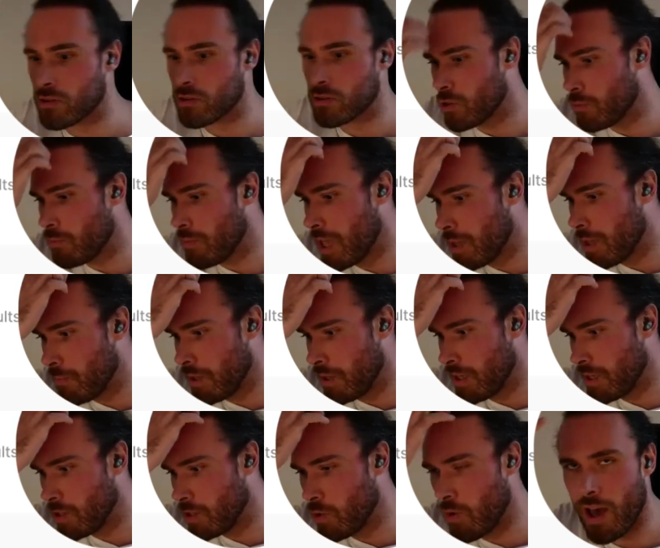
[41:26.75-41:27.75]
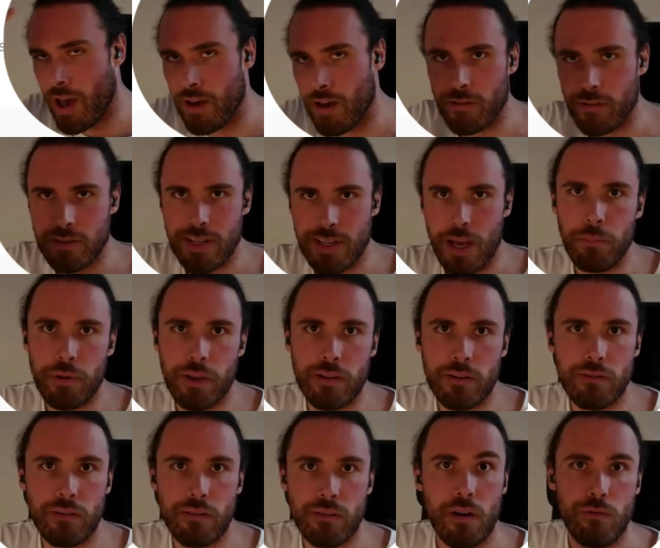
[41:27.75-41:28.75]
So maybe you have a
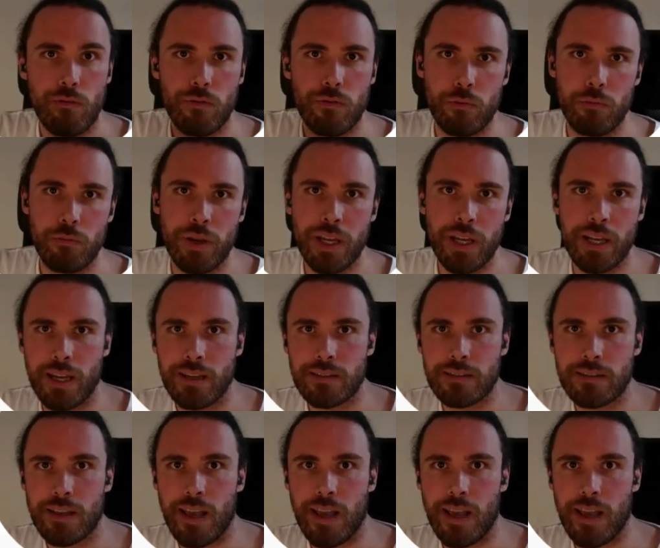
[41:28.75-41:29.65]
template for meetings,